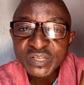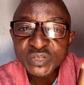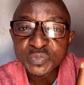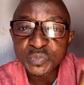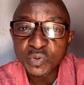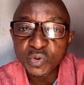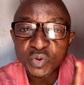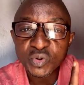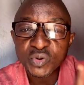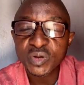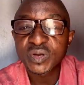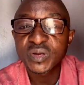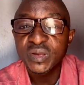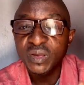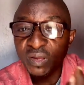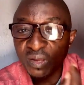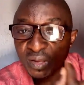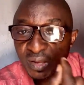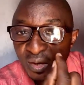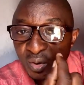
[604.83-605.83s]
spoke
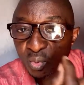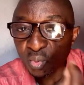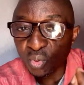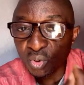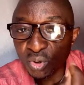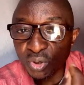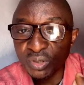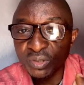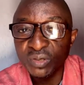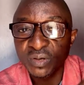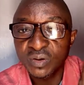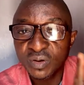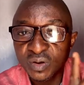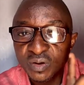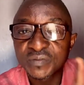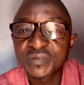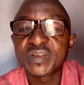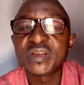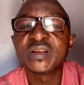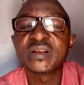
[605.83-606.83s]
a word
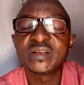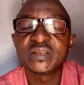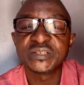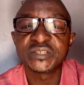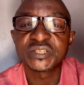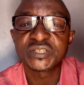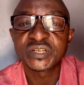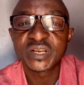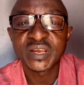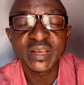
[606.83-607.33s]
of English.